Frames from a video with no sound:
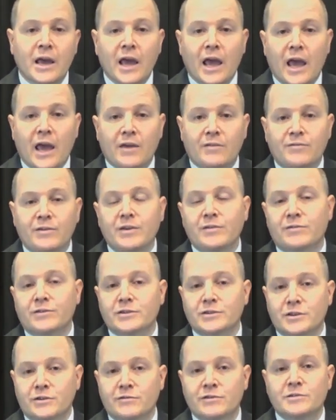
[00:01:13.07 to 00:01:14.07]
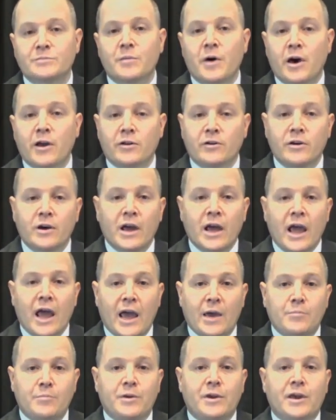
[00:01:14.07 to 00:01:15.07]
a fee-for-service model
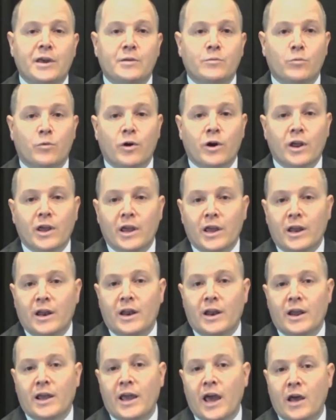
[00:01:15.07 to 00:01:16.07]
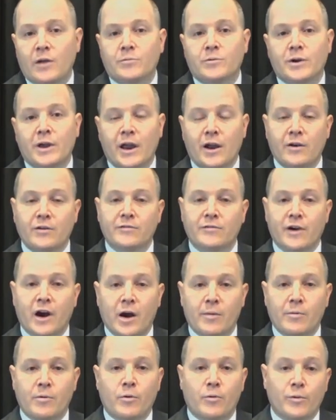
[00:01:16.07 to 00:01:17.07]
and begin working in an accountable care
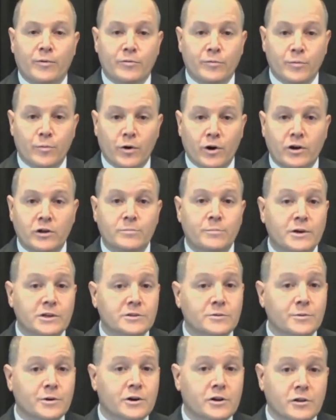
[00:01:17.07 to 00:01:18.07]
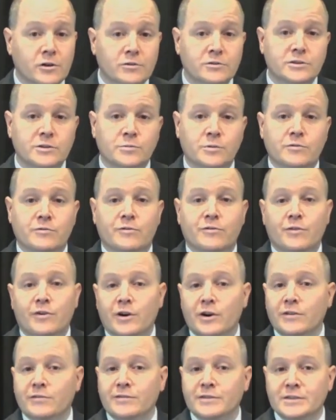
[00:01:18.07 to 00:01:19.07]
environment where we work much more closely with
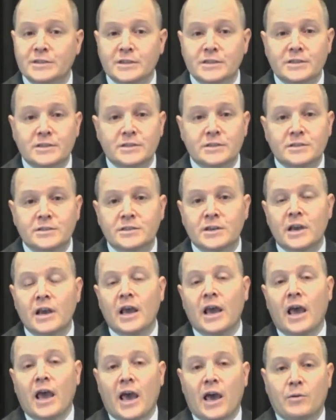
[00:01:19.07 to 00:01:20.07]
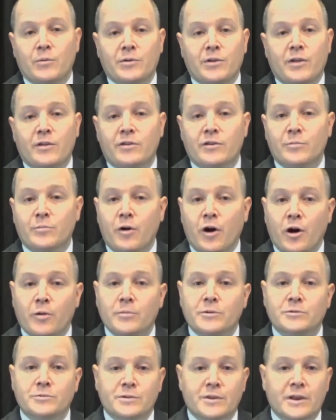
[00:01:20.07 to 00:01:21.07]
referring physicians and with other
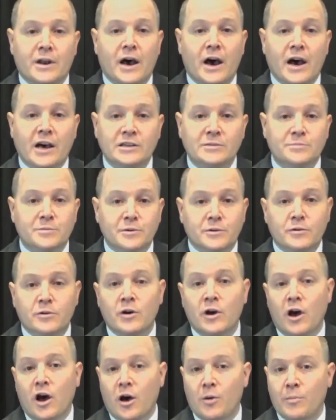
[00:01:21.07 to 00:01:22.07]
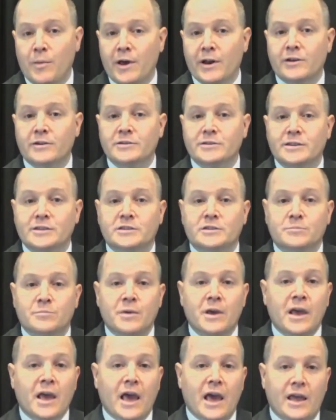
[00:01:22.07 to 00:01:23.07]
departments within a hospital, a medical system,
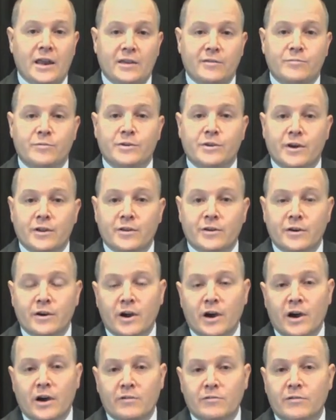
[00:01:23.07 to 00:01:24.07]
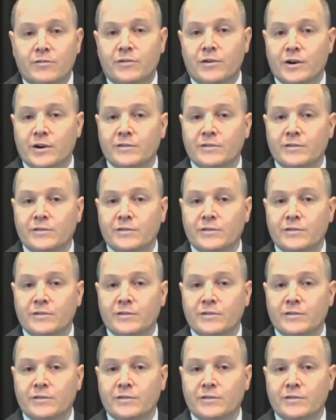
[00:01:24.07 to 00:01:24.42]
and even with other referring